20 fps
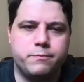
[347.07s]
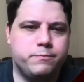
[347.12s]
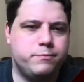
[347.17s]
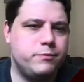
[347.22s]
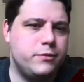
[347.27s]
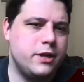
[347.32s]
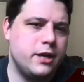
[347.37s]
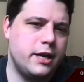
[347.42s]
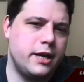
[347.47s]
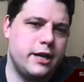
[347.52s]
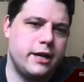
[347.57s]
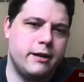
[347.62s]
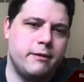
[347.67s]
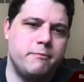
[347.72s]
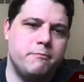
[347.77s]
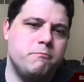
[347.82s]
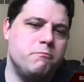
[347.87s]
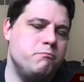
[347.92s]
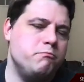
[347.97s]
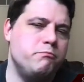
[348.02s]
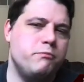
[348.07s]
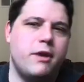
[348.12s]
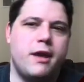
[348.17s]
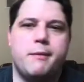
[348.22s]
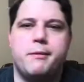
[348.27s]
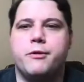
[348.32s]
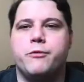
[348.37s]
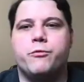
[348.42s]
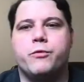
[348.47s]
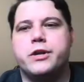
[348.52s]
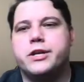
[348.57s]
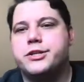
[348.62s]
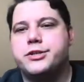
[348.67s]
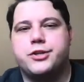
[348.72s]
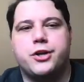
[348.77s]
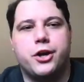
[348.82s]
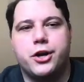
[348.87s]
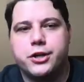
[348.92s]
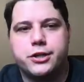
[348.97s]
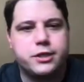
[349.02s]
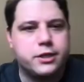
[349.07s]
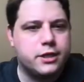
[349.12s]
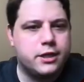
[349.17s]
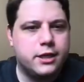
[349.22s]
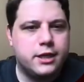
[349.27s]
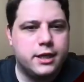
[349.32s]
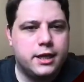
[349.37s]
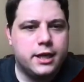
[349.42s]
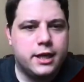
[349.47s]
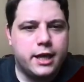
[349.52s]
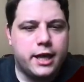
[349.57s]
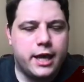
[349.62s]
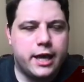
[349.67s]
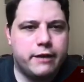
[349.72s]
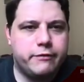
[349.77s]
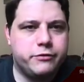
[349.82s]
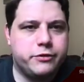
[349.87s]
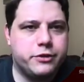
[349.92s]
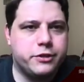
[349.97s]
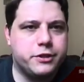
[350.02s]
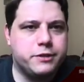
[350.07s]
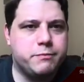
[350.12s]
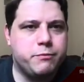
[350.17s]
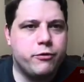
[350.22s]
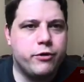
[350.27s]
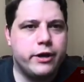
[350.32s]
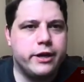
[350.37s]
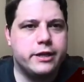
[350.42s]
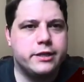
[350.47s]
Can I maybe restart after this point?